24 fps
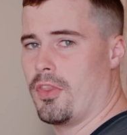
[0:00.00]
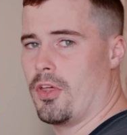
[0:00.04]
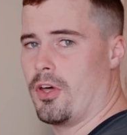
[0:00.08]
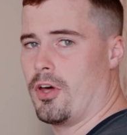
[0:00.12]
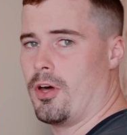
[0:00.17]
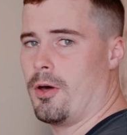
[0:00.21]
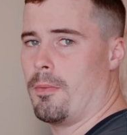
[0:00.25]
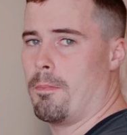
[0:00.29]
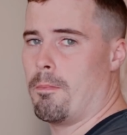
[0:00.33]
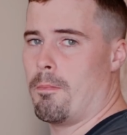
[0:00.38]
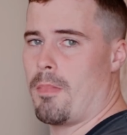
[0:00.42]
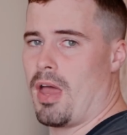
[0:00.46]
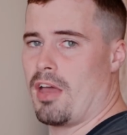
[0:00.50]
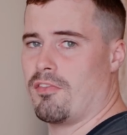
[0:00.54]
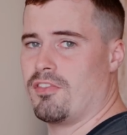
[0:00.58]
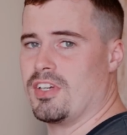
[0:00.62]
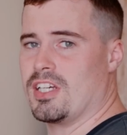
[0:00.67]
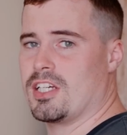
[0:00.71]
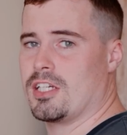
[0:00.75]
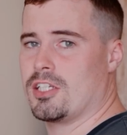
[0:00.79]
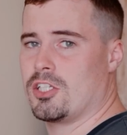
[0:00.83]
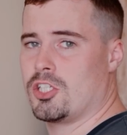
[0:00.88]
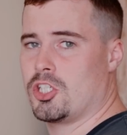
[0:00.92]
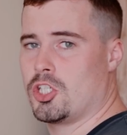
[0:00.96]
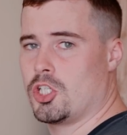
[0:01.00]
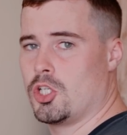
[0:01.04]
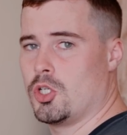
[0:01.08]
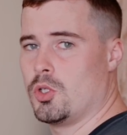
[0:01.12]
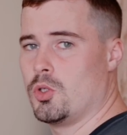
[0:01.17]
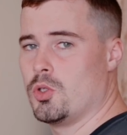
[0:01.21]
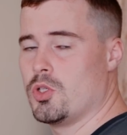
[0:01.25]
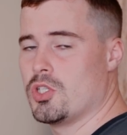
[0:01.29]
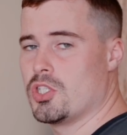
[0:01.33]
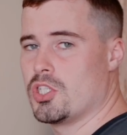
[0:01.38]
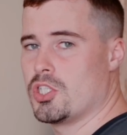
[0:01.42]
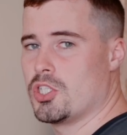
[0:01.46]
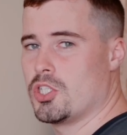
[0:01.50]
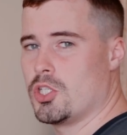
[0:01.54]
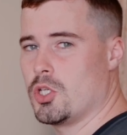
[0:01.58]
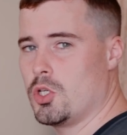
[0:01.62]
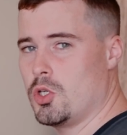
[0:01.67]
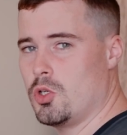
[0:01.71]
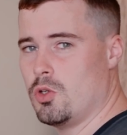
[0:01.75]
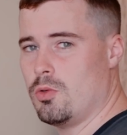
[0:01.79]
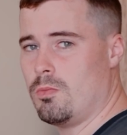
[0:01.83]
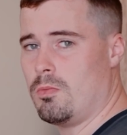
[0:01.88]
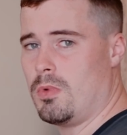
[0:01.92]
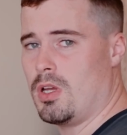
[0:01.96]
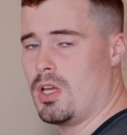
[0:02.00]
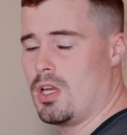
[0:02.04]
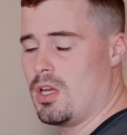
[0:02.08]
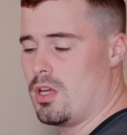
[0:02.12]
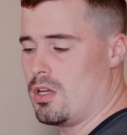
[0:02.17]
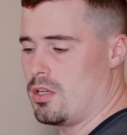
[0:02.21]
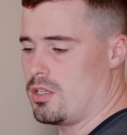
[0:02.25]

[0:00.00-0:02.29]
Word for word: the Mavic 2 Zoom.